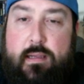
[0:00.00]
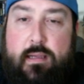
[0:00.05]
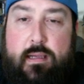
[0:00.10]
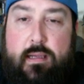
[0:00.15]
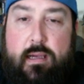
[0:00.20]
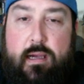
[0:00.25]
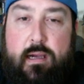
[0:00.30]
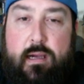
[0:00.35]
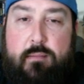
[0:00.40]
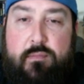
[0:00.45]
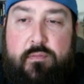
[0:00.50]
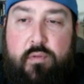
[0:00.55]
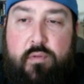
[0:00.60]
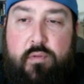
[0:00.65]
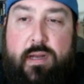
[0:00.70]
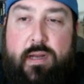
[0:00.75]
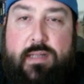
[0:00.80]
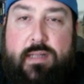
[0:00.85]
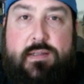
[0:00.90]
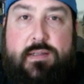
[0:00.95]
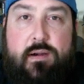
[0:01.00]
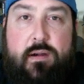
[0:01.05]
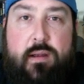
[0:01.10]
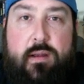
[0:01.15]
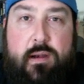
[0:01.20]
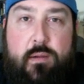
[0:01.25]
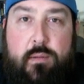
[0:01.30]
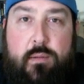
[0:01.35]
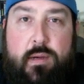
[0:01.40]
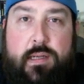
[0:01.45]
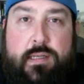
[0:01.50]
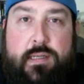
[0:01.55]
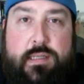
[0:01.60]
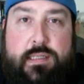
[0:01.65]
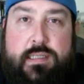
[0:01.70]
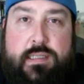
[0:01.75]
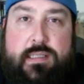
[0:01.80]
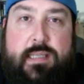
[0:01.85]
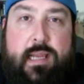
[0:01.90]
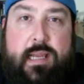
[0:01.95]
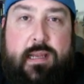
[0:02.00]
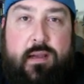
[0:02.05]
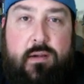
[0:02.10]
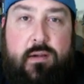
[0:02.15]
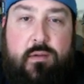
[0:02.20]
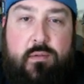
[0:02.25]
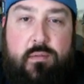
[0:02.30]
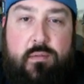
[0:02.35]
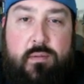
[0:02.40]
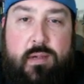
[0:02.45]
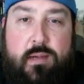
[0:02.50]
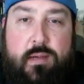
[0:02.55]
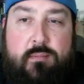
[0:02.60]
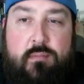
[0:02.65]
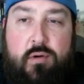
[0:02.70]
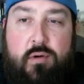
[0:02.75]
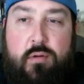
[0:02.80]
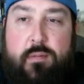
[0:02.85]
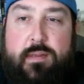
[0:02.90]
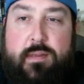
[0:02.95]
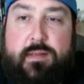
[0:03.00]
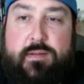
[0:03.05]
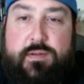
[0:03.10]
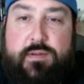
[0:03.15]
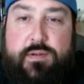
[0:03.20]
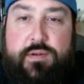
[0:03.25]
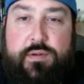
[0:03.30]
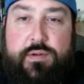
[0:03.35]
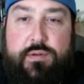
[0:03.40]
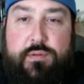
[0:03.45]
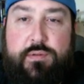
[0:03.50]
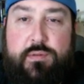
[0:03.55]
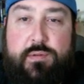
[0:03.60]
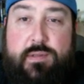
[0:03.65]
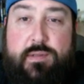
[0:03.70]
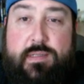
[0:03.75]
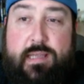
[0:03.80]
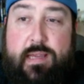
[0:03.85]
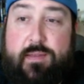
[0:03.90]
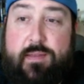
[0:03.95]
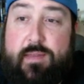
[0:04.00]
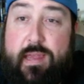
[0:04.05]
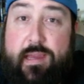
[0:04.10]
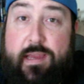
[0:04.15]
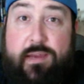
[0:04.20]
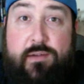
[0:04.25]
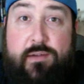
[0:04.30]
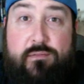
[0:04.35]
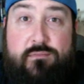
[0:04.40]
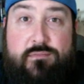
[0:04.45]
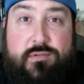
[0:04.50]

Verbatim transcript: uh, before I get started, I wanted to just take a quick moment to say thank you